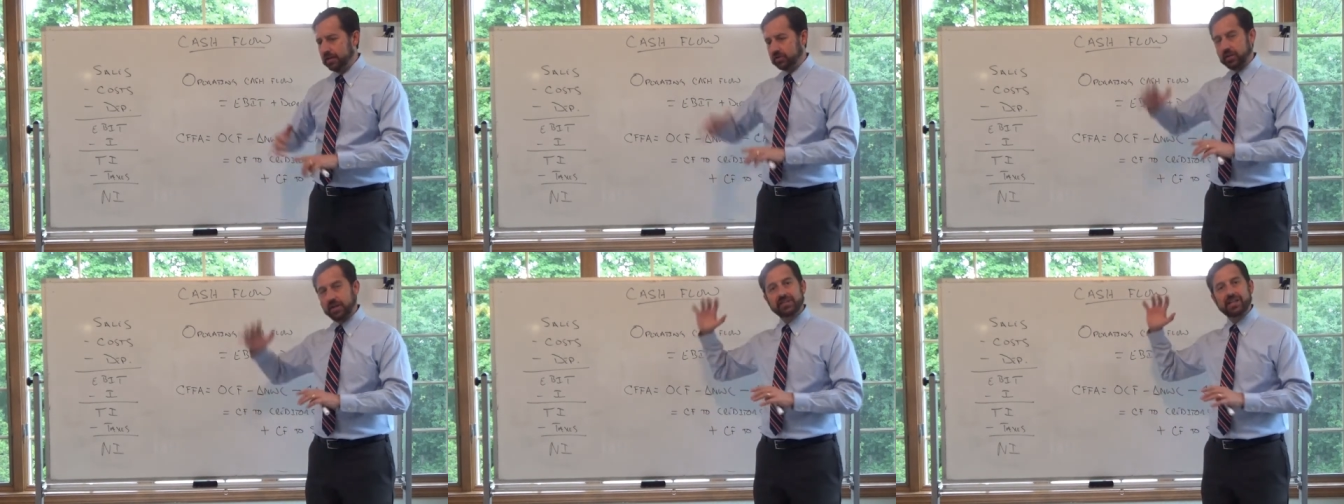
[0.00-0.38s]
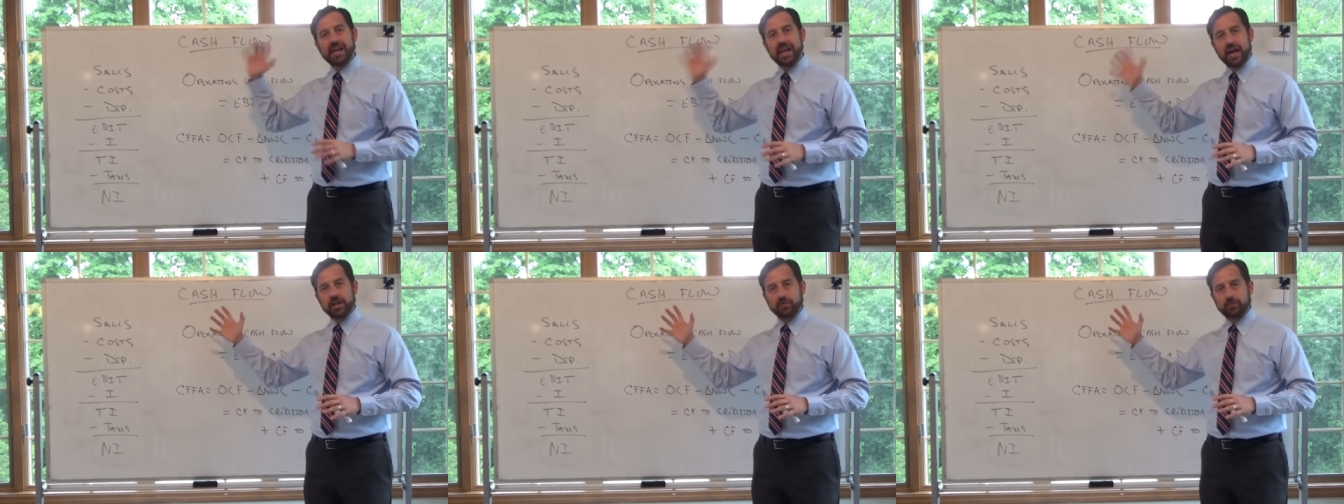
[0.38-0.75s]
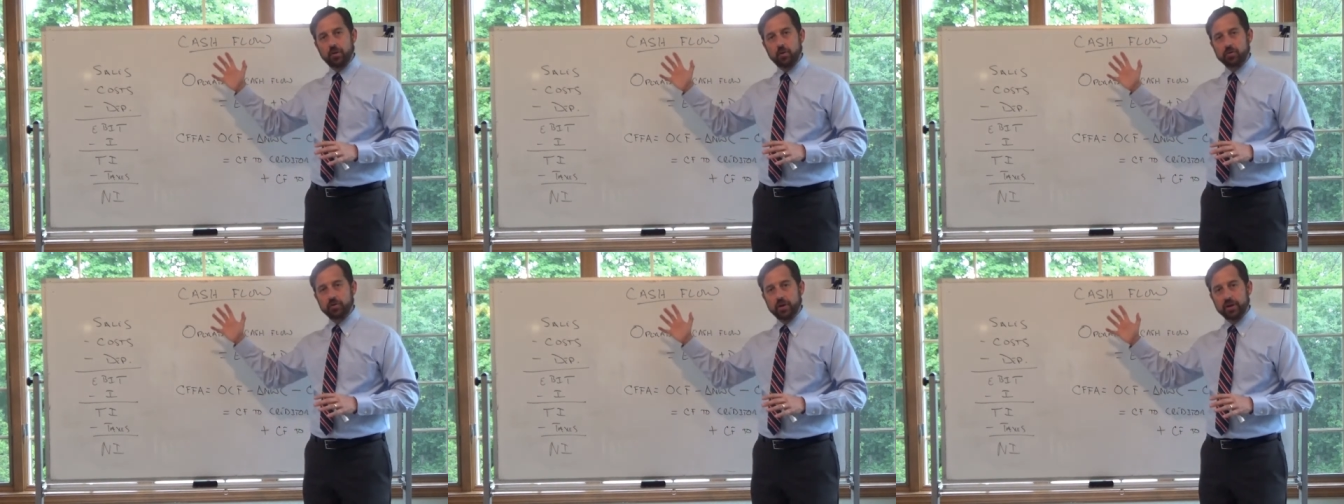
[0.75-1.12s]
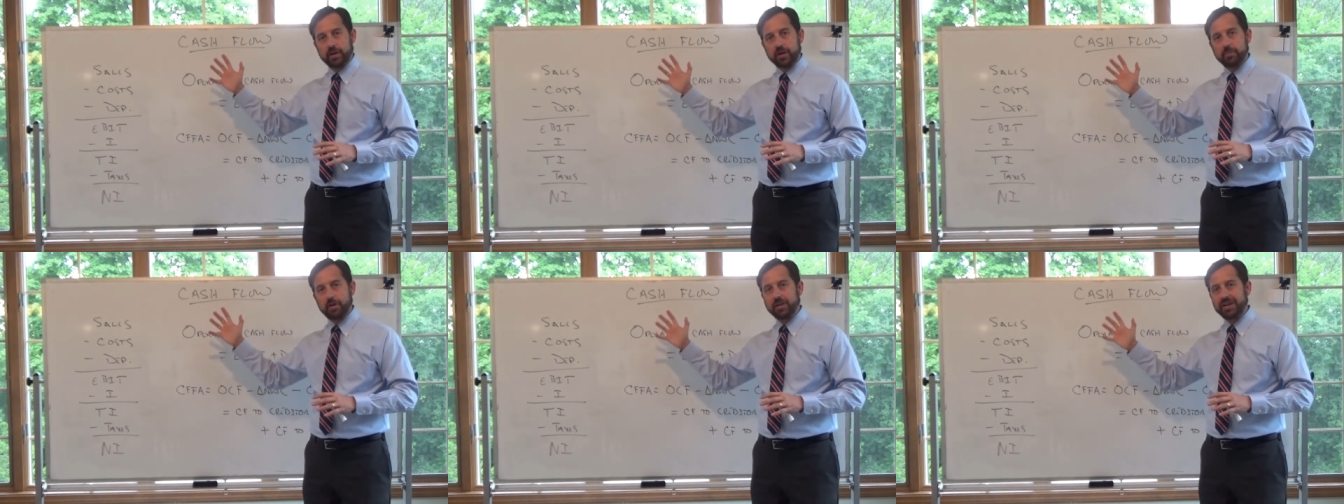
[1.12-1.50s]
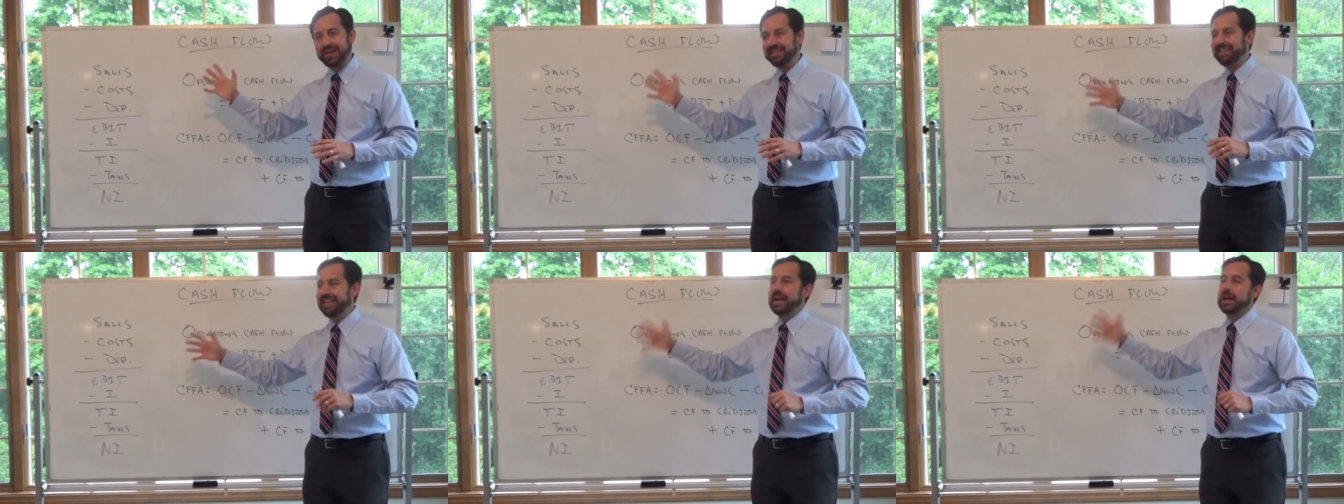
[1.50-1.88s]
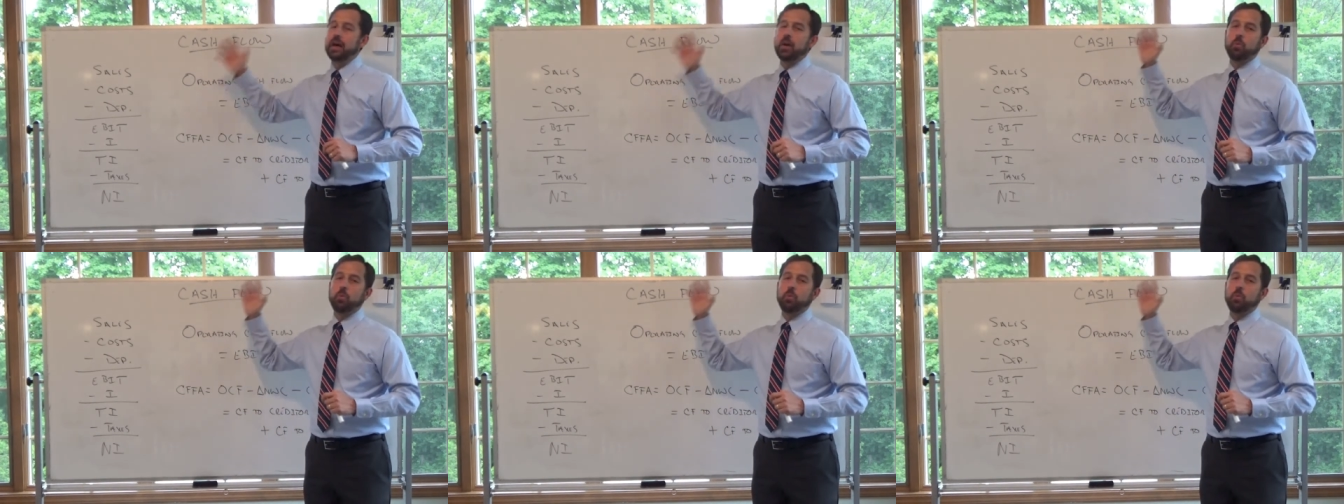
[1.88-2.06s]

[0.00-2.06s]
So that's the cash flow we're talking about here,